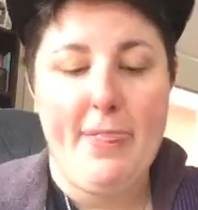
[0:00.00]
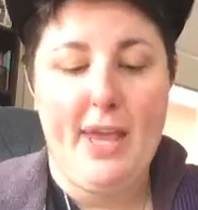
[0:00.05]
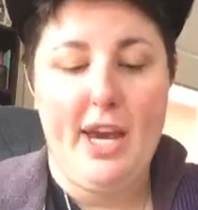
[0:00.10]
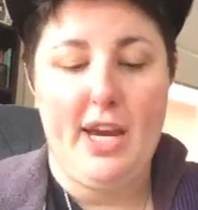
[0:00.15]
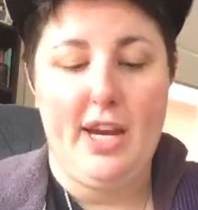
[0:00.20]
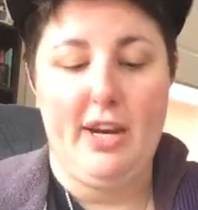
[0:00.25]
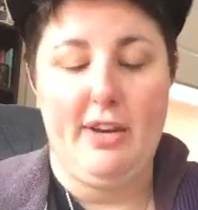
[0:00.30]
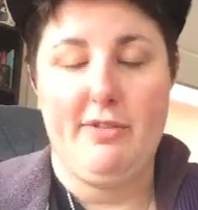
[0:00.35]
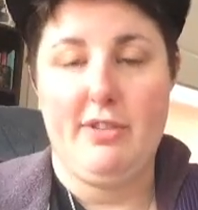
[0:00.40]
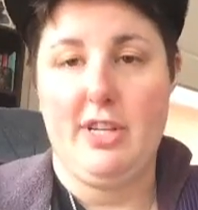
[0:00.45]

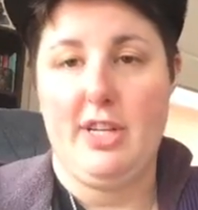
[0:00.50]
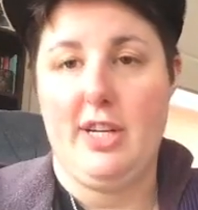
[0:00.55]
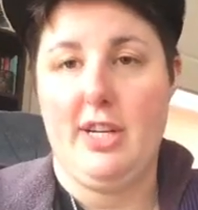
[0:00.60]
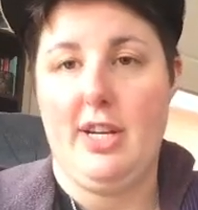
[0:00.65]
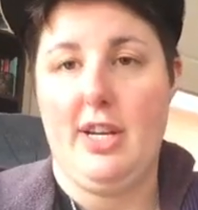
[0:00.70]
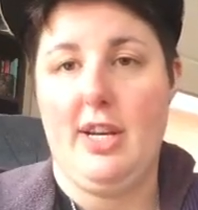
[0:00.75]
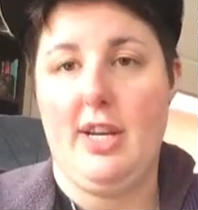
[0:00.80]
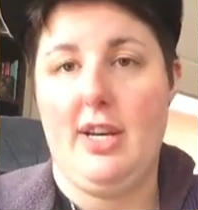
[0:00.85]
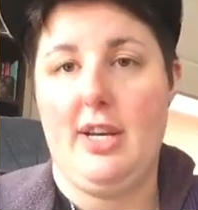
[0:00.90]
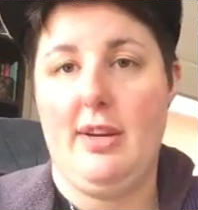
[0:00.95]
and I've
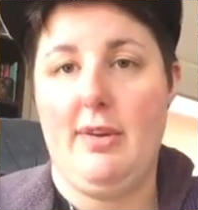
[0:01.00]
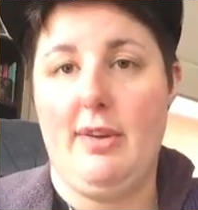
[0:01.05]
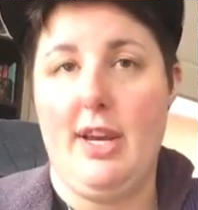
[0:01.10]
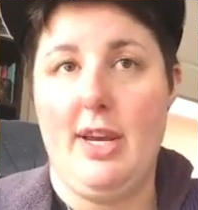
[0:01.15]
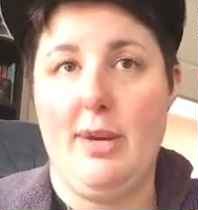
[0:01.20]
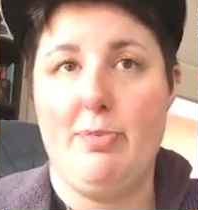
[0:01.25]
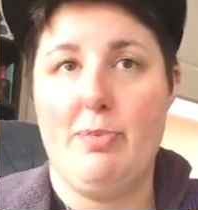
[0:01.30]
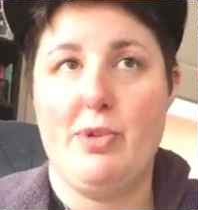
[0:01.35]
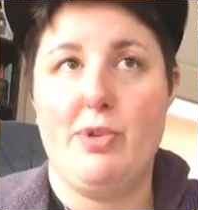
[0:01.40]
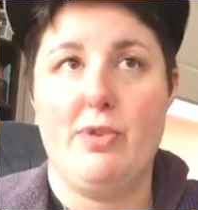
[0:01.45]
done
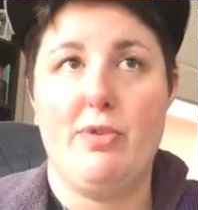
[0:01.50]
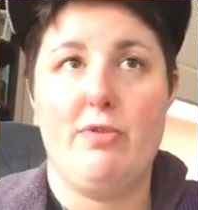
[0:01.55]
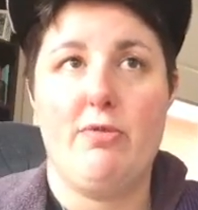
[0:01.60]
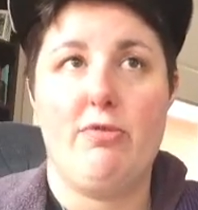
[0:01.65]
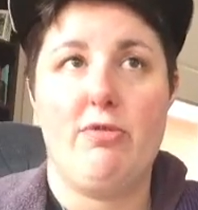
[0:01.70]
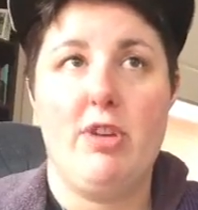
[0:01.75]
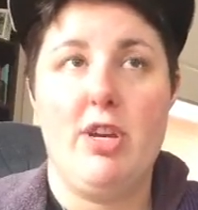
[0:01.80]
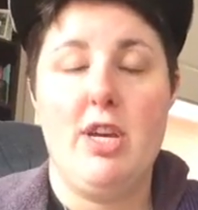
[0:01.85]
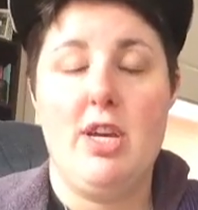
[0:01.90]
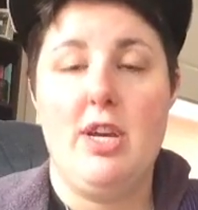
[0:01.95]
heaps of